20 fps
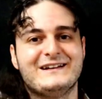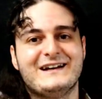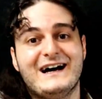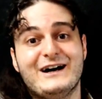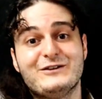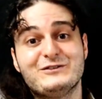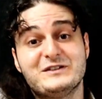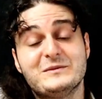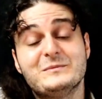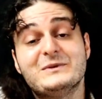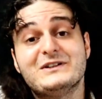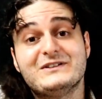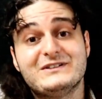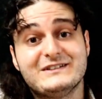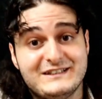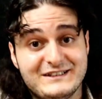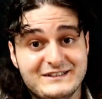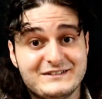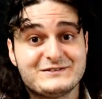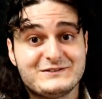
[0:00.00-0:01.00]
how similar
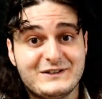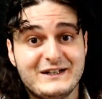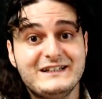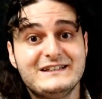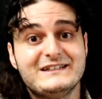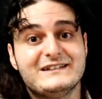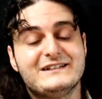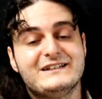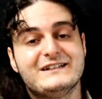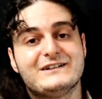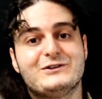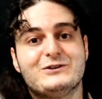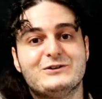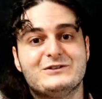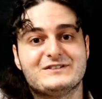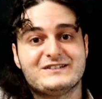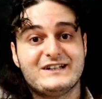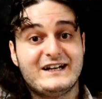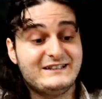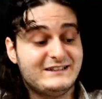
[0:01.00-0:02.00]
it is, right? The
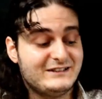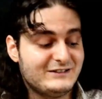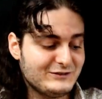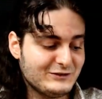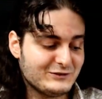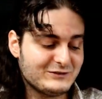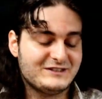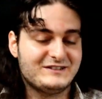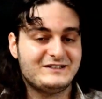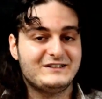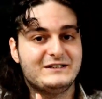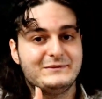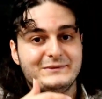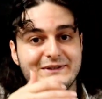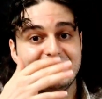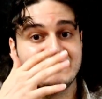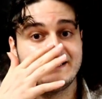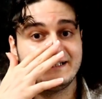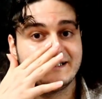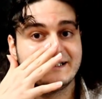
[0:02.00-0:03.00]
chords. I didn't notice in the
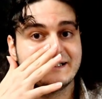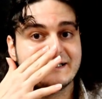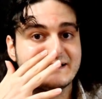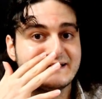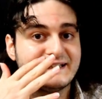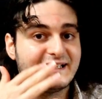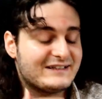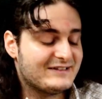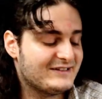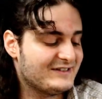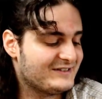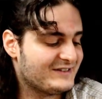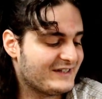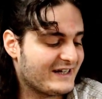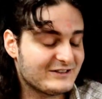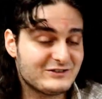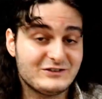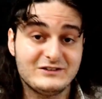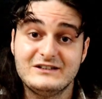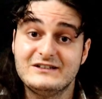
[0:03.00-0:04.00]
beginning that it's
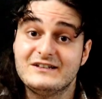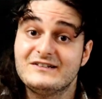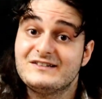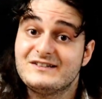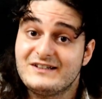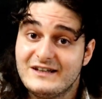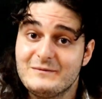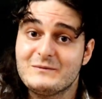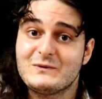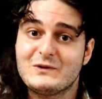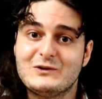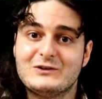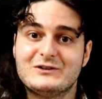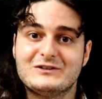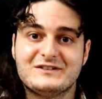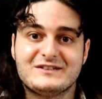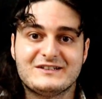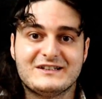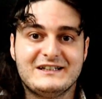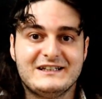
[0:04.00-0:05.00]
actually the same
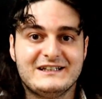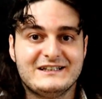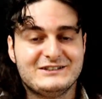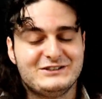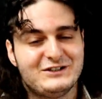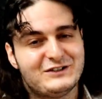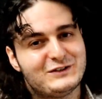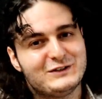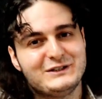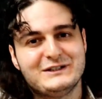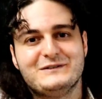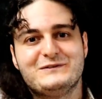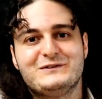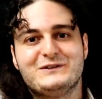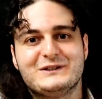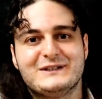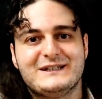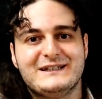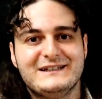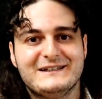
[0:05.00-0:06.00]
chords, just on a
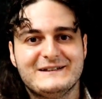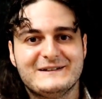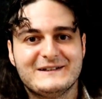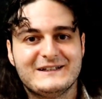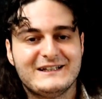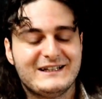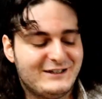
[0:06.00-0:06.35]
different key.